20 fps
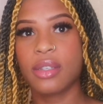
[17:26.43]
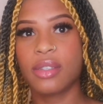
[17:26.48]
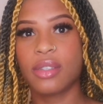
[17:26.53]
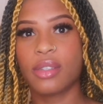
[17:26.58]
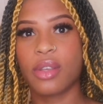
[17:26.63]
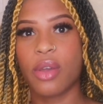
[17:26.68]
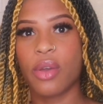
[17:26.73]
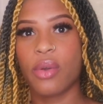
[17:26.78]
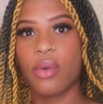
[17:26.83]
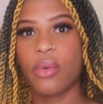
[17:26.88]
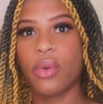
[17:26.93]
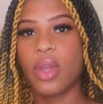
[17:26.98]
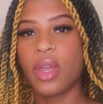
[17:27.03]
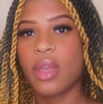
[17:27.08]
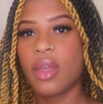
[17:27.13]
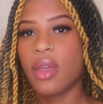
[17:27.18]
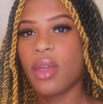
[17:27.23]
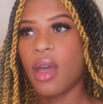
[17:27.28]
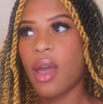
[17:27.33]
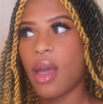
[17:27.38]
So
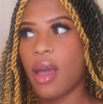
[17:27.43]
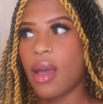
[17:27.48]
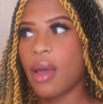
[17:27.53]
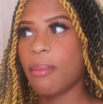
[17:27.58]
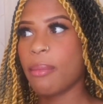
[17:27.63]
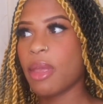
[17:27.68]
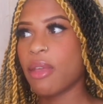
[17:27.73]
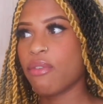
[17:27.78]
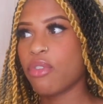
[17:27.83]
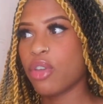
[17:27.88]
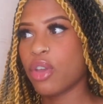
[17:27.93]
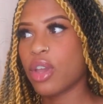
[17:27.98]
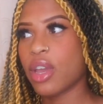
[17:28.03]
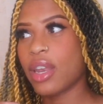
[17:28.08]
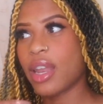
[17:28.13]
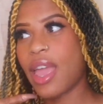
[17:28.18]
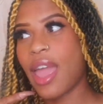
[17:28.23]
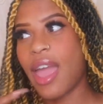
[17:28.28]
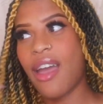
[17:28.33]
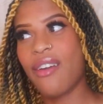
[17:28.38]
if you're
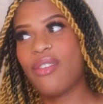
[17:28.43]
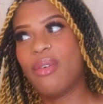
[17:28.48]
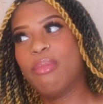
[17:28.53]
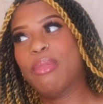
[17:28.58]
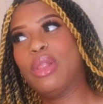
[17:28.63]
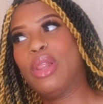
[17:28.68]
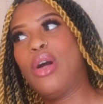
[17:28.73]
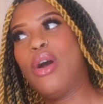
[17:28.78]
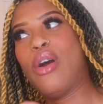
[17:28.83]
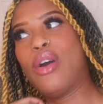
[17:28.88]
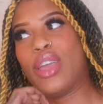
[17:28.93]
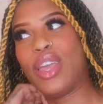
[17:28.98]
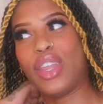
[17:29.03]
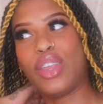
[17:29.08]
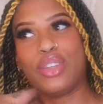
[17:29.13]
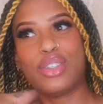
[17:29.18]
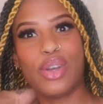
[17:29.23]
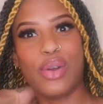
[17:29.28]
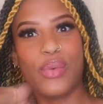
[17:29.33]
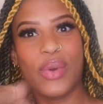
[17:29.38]
gonna have them long and
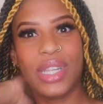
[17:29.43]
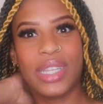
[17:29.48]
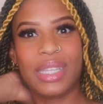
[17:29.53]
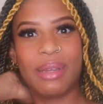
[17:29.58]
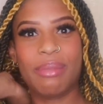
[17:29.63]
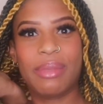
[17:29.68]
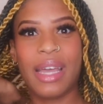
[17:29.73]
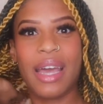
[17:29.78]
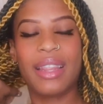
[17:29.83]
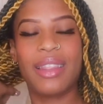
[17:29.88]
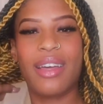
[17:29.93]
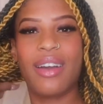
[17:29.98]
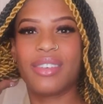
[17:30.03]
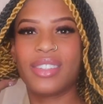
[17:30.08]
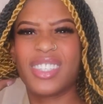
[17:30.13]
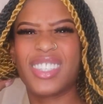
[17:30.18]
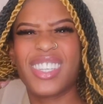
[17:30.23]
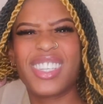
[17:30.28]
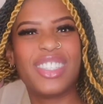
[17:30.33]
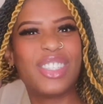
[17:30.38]
you don't want them that
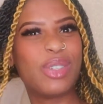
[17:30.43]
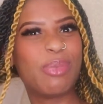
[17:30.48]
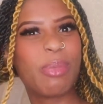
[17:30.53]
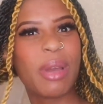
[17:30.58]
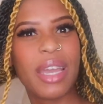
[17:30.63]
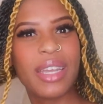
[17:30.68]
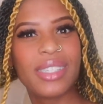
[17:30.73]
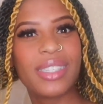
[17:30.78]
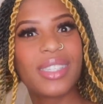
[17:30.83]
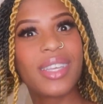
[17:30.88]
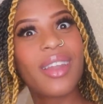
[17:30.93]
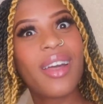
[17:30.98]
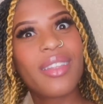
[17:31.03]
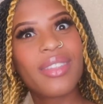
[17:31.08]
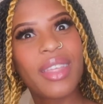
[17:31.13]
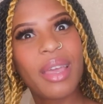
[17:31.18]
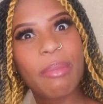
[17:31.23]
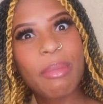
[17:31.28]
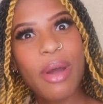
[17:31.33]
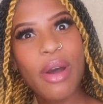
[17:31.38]
long just because you might sit
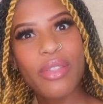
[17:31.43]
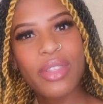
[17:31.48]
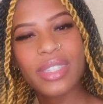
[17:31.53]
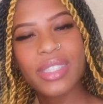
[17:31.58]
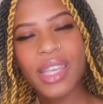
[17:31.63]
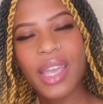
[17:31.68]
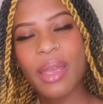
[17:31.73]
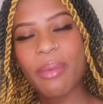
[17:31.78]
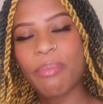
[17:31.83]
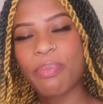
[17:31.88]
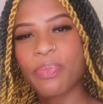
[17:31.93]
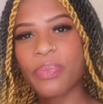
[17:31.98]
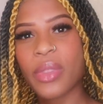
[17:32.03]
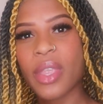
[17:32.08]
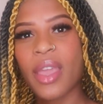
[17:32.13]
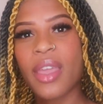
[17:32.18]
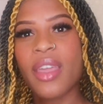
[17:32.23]
on them all the time,